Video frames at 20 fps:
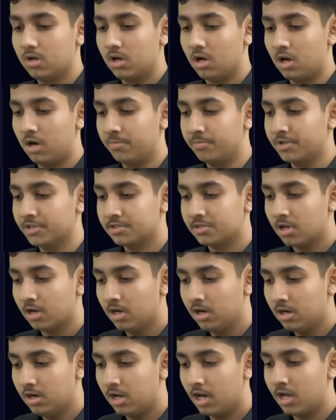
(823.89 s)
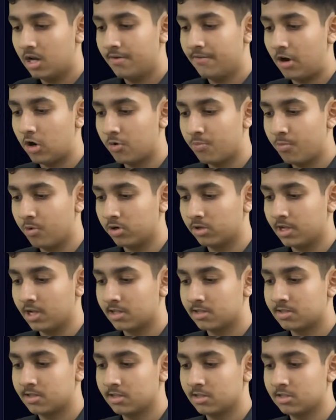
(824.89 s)
Um, this third line of output
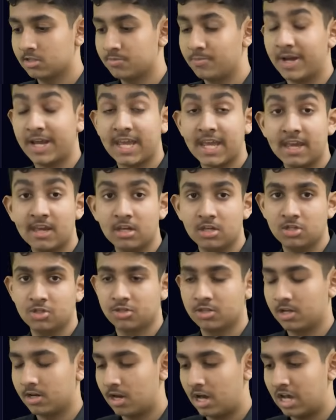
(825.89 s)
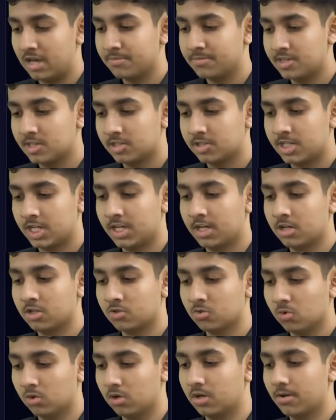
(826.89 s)
that says my age, that I am 16 years
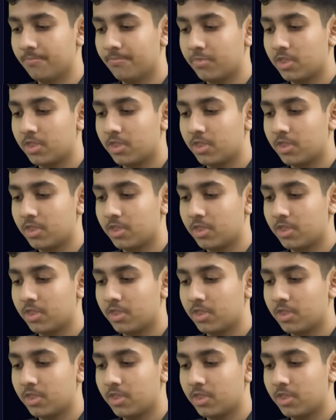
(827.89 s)
old,